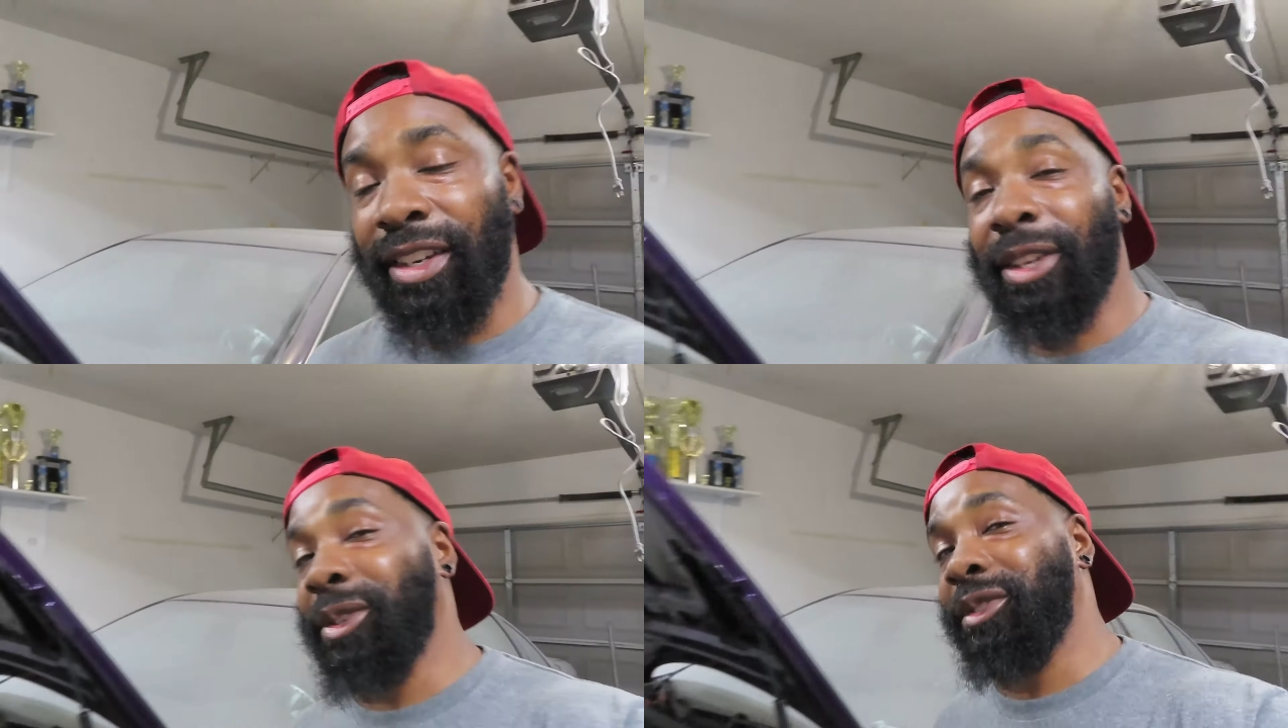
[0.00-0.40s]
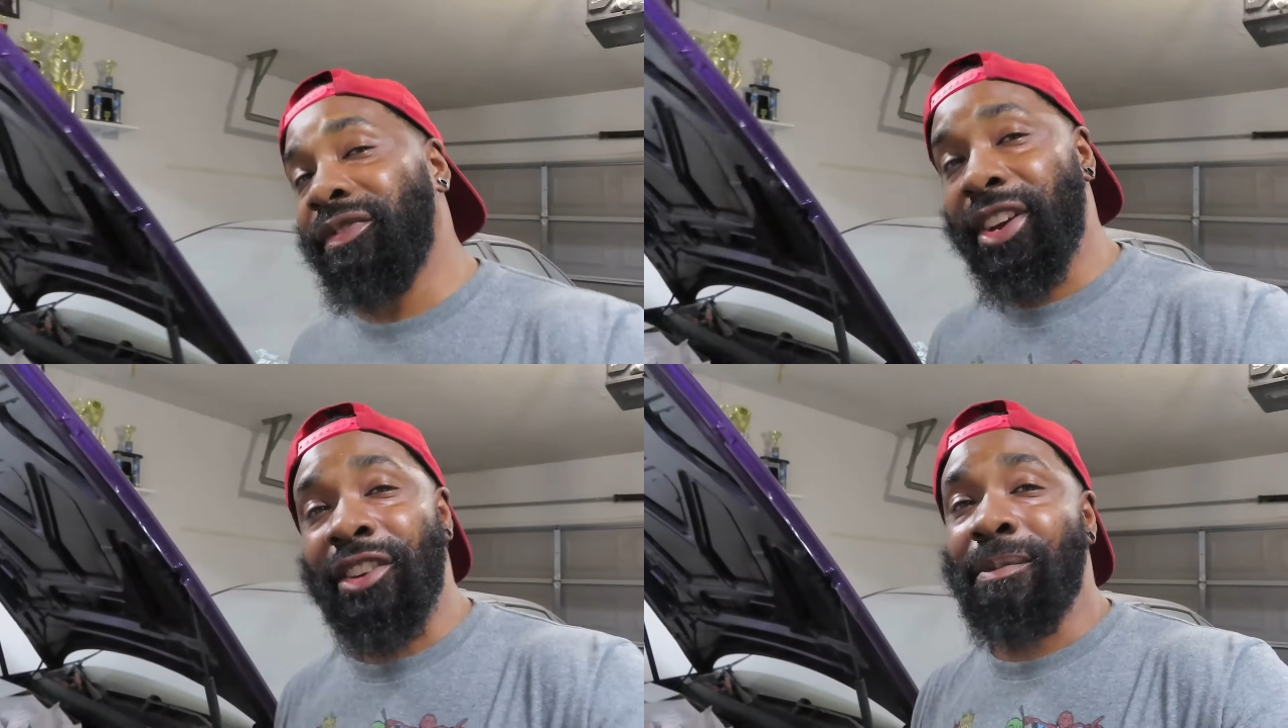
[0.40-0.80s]
That was
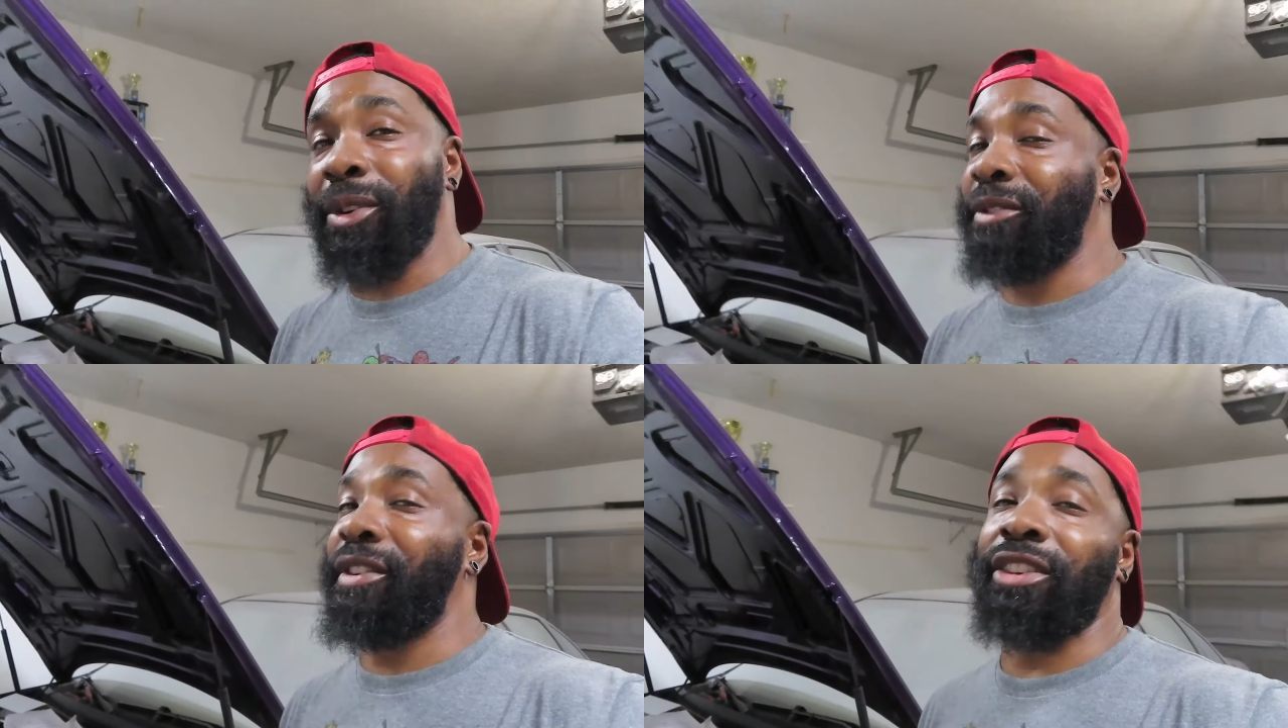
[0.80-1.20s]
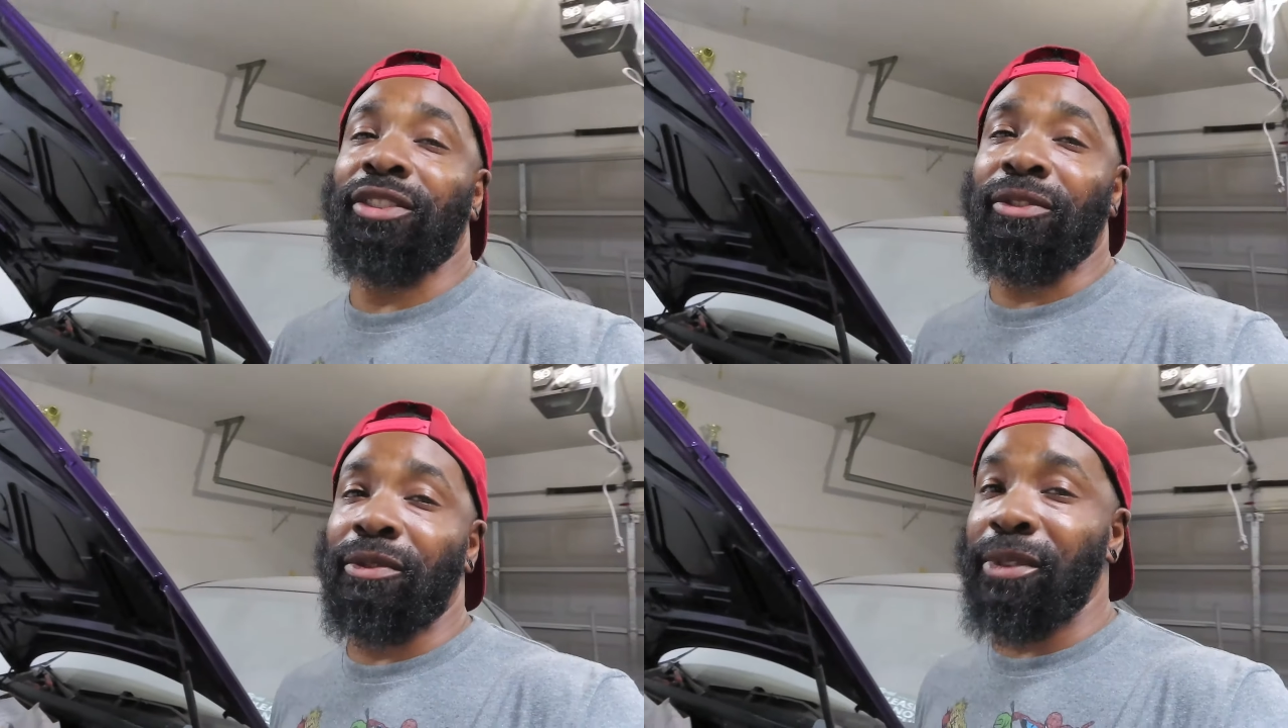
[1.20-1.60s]
very
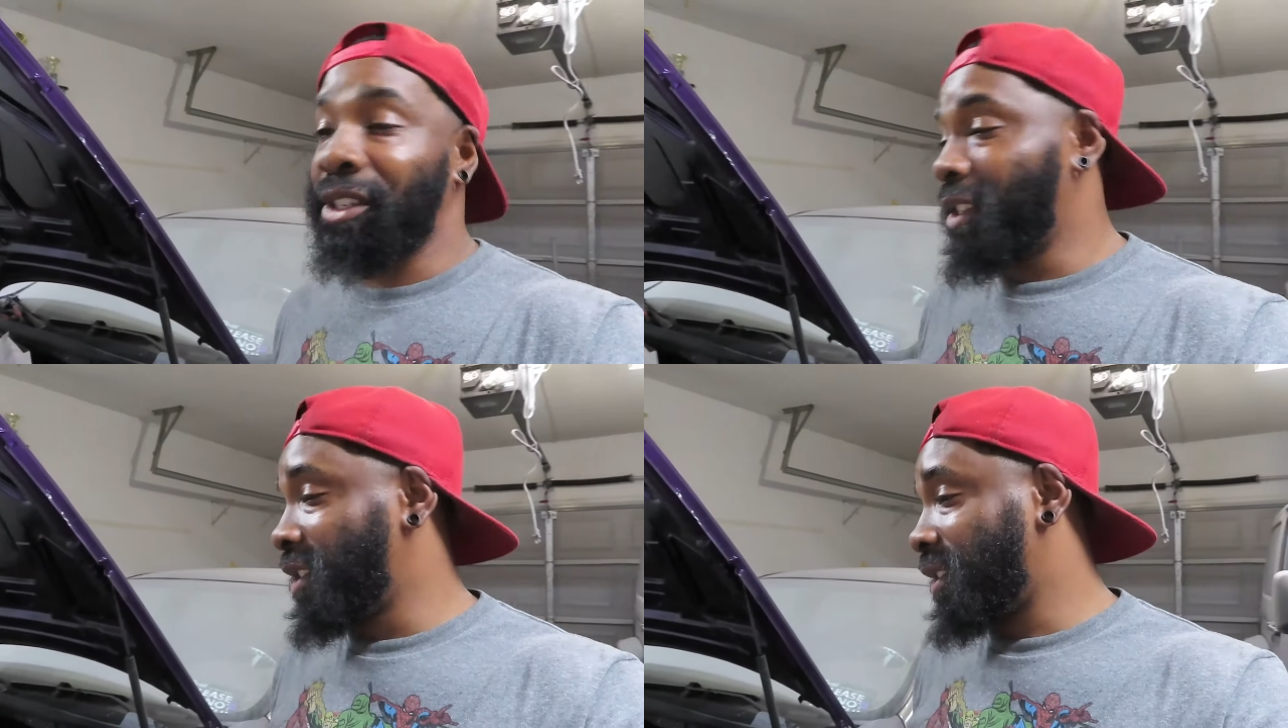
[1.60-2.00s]
motivational for me.